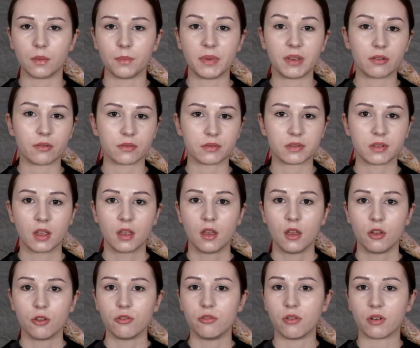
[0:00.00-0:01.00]
because
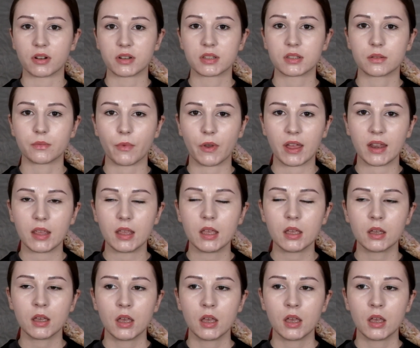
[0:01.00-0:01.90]
you are sweating.